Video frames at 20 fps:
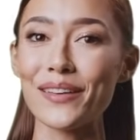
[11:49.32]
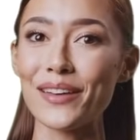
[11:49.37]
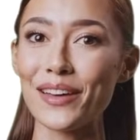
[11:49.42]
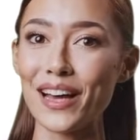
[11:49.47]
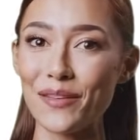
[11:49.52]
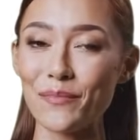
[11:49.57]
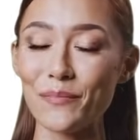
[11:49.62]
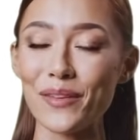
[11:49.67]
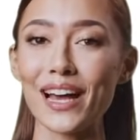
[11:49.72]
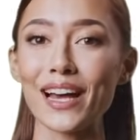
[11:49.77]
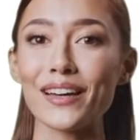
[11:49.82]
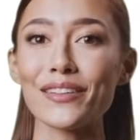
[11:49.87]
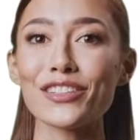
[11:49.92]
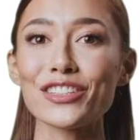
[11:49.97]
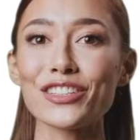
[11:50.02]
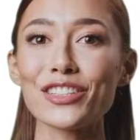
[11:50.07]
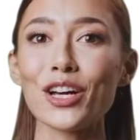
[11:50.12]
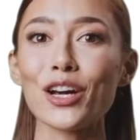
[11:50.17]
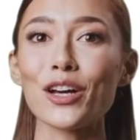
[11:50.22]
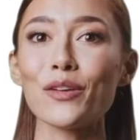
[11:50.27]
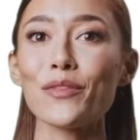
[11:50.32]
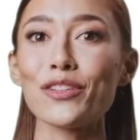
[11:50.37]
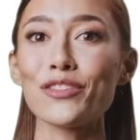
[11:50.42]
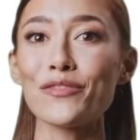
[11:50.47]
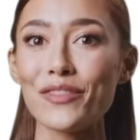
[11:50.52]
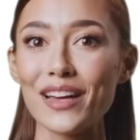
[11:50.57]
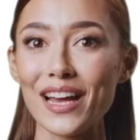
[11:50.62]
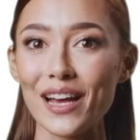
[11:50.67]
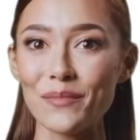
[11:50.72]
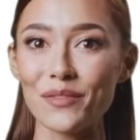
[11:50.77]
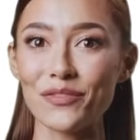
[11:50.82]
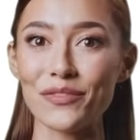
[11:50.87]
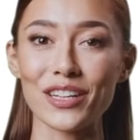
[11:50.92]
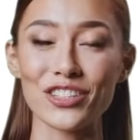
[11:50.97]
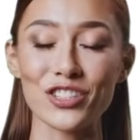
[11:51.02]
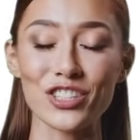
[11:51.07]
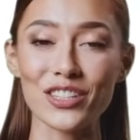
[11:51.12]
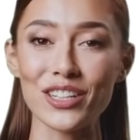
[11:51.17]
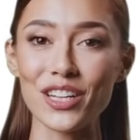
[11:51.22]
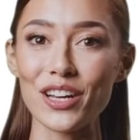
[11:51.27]
and pair the start with flare
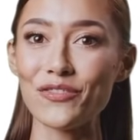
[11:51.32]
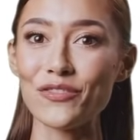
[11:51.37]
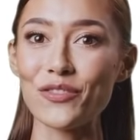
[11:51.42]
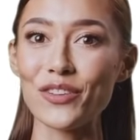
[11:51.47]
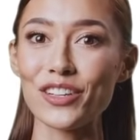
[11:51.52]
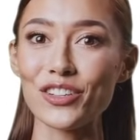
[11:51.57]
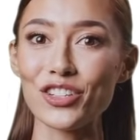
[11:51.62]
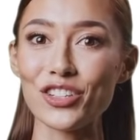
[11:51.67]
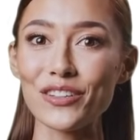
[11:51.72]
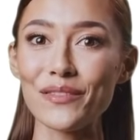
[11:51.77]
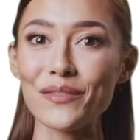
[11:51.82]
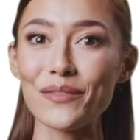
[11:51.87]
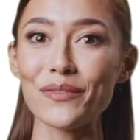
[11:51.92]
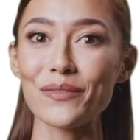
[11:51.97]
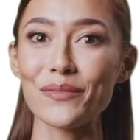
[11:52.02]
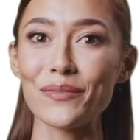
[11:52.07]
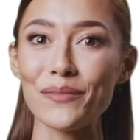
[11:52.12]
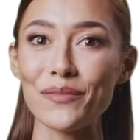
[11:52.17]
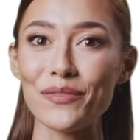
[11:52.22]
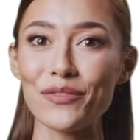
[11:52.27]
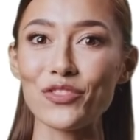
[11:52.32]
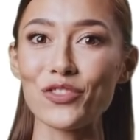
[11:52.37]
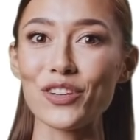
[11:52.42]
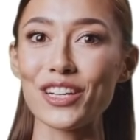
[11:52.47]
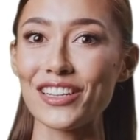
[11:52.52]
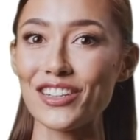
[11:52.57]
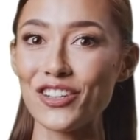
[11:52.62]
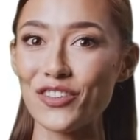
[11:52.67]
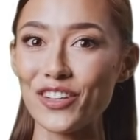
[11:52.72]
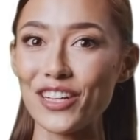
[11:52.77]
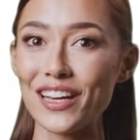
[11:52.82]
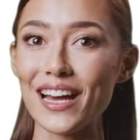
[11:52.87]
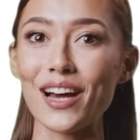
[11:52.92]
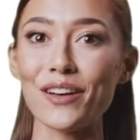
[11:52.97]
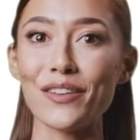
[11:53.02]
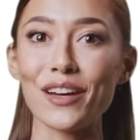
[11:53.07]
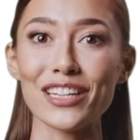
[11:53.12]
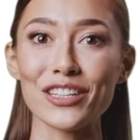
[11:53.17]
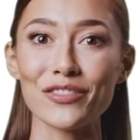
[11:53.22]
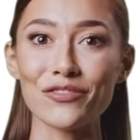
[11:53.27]
prevention coverage. Treat pseudogout
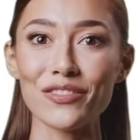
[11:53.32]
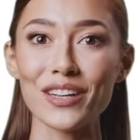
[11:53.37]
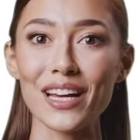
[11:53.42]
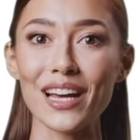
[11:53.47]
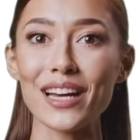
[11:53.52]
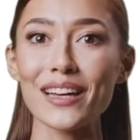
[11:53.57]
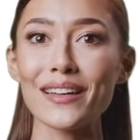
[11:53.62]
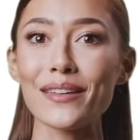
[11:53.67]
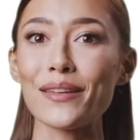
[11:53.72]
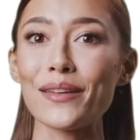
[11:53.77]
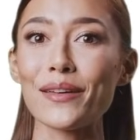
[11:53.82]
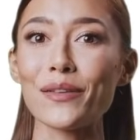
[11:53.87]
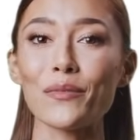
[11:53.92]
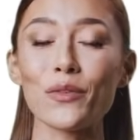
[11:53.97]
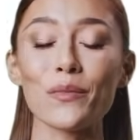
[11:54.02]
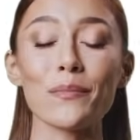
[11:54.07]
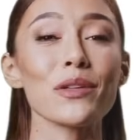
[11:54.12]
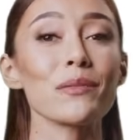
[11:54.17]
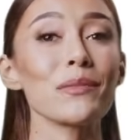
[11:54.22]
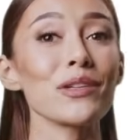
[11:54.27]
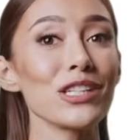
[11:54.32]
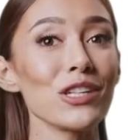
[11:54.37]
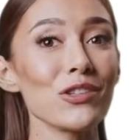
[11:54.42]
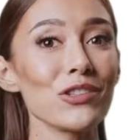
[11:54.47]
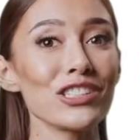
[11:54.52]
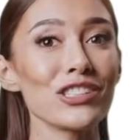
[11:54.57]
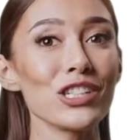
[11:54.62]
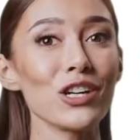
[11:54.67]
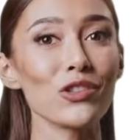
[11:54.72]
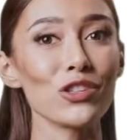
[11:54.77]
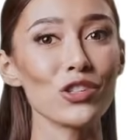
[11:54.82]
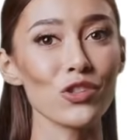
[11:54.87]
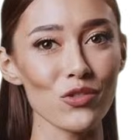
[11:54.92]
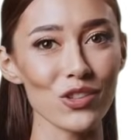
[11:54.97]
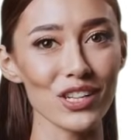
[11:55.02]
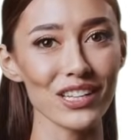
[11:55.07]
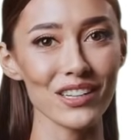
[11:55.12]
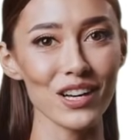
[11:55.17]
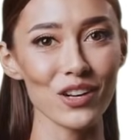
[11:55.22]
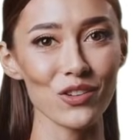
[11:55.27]
like a flare. Remember there is no
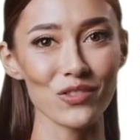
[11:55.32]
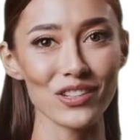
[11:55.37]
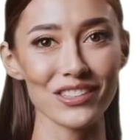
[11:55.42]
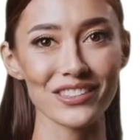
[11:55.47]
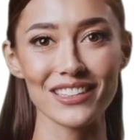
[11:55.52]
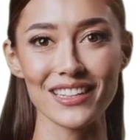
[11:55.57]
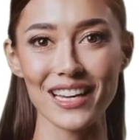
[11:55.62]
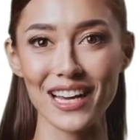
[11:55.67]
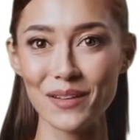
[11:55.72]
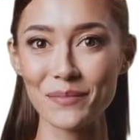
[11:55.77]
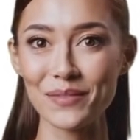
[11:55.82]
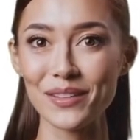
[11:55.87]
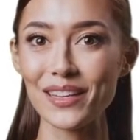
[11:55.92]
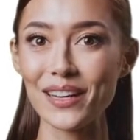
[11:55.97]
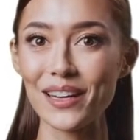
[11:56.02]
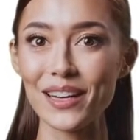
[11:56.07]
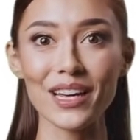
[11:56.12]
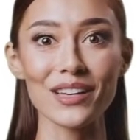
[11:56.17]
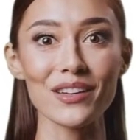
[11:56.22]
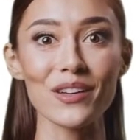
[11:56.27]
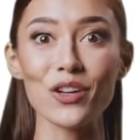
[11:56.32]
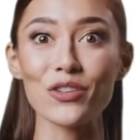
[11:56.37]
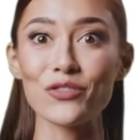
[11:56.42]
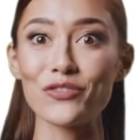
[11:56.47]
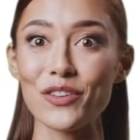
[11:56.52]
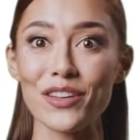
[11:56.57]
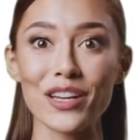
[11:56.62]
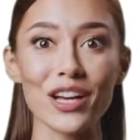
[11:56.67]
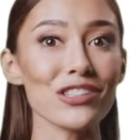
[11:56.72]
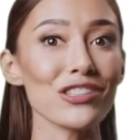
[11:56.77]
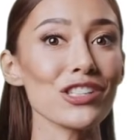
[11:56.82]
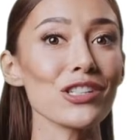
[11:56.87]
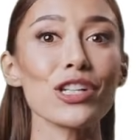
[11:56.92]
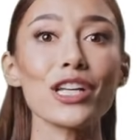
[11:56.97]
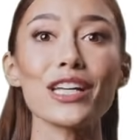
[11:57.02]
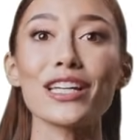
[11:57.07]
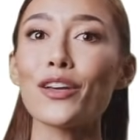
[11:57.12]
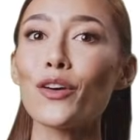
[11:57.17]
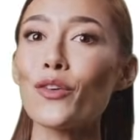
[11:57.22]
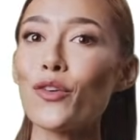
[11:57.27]
urate-lowering step, and look for an
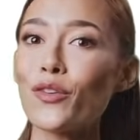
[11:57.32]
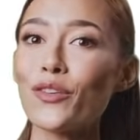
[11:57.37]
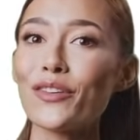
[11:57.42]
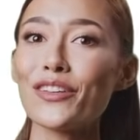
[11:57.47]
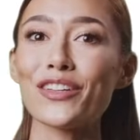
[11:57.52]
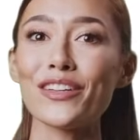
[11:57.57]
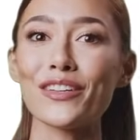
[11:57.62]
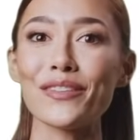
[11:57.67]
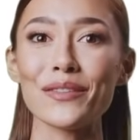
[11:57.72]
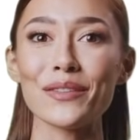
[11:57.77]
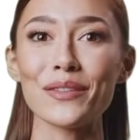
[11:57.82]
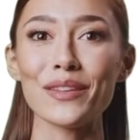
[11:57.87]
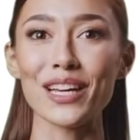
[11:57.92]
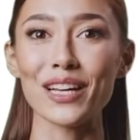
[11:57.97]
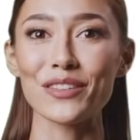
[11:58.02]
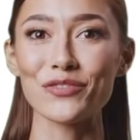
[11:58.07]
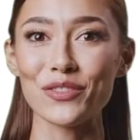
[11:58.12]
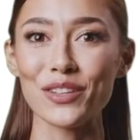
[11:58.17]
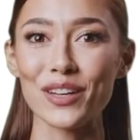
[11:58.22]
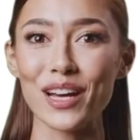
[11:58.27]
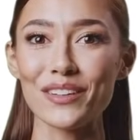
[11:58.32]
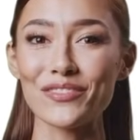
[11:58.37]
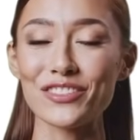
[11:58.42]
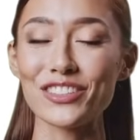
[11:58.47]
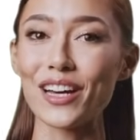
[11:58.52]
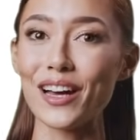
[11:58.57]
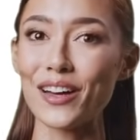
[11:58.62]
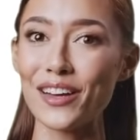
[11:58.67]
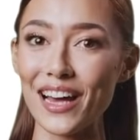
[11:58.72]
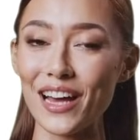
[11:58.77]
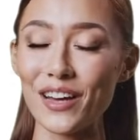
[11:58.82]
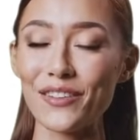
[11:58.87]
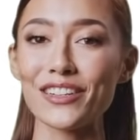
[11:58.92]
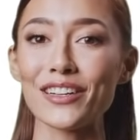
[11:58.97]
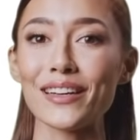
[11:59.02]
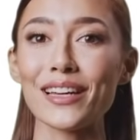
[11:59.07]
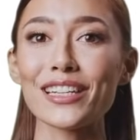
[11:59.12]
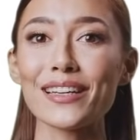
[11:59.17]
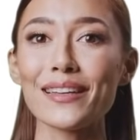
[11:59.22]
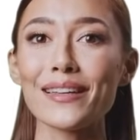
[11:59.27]
underlying cause. And for lifestyle
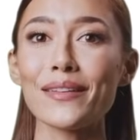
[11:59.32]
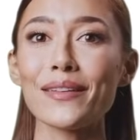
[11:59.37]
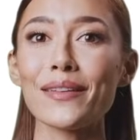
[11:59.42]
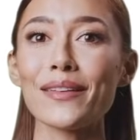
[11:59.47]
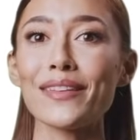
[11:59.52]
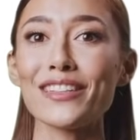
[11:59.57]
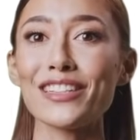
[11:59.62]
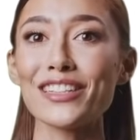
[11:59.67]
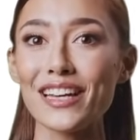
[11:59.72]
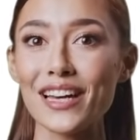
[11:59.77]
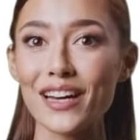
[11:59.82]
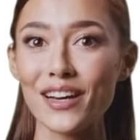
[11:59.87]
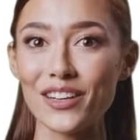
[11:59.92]
counseling, steer